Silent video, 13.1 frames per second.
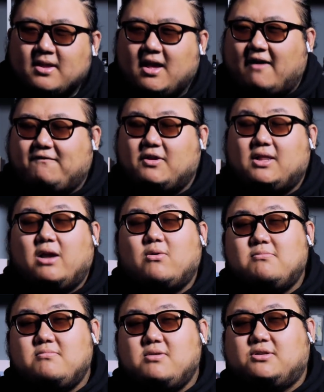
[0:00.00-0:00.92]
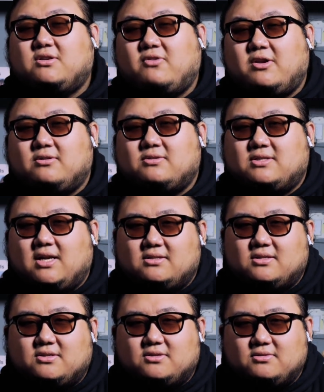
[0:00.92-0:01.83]
I feel like when music videos
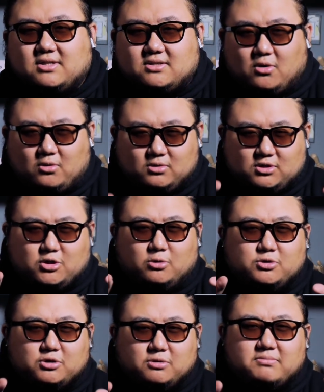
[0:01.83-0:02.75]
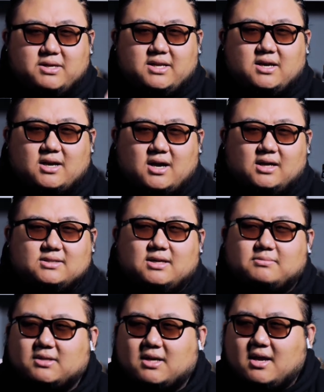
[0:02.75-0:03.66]
tend to do this whole social media
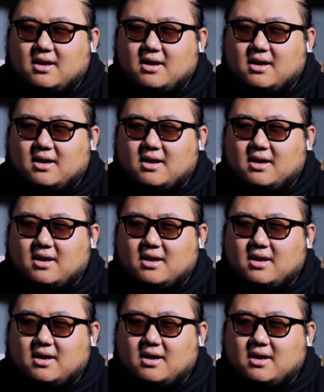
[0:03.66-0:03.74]
concept,